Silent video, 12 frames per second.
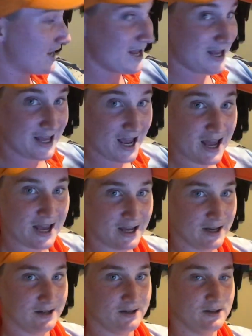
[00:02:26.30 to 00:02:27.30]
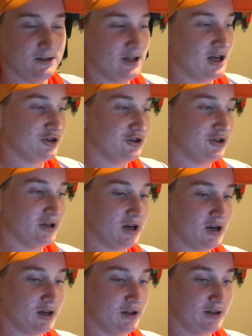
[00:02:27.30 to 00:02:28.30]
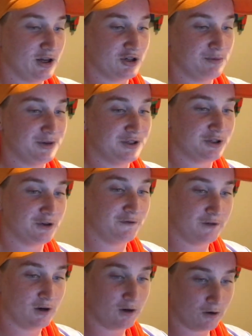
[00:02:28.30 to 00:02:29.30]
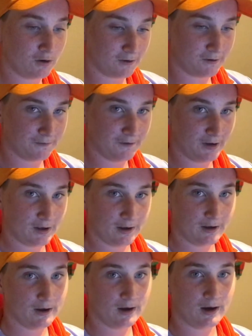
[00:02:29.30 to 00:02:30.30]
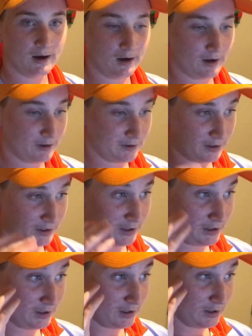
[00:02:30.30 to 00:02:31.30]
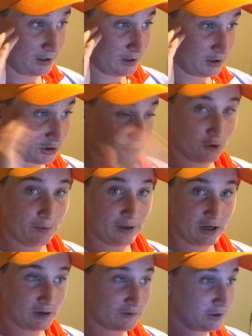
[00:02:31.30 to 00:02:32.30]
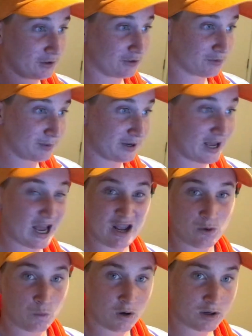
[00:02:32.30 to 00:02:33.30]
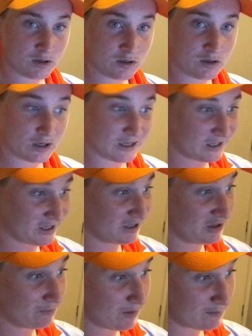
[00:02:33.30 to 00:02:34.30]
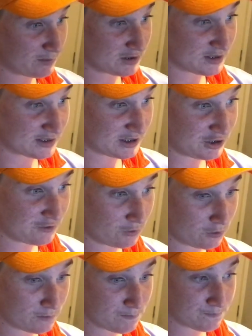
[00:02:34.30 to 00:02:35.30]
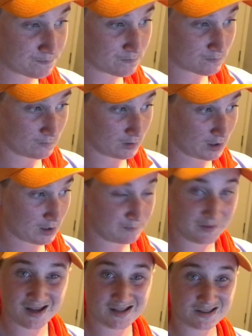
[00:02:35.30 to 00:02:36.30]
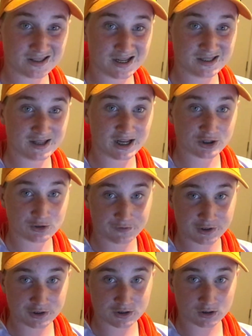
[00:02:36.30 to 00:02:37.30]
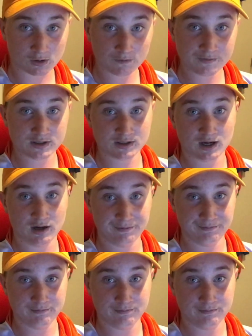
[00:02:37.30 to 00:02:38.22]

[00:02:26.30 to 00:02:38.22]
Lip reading: yeah, that should be so far of the Scorpion Evo 3A1 in the Rainbow Six Siege form. Now let's get into the actual features of this gun.